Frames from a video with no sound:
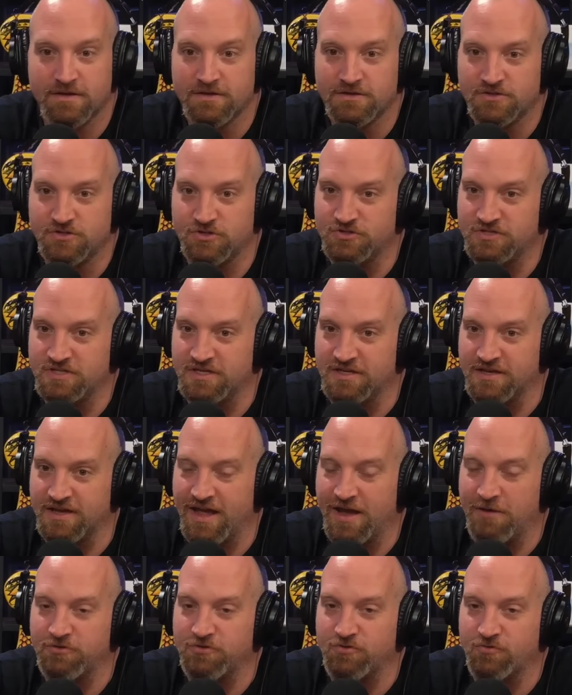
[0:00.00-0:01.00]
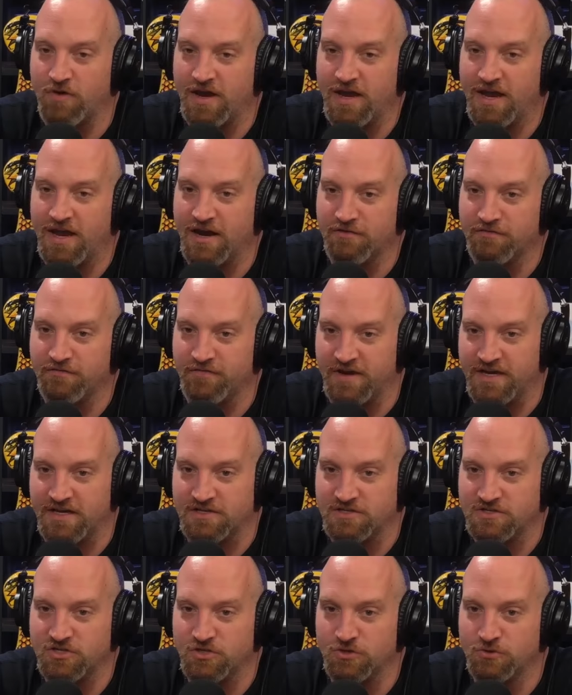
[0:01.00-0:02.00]
Do you see a guy with gray hair
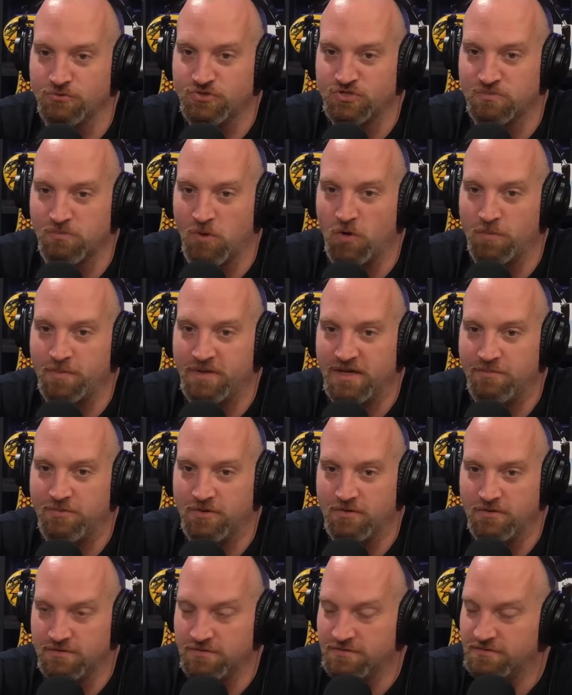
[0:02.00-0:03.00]
fighting two small people?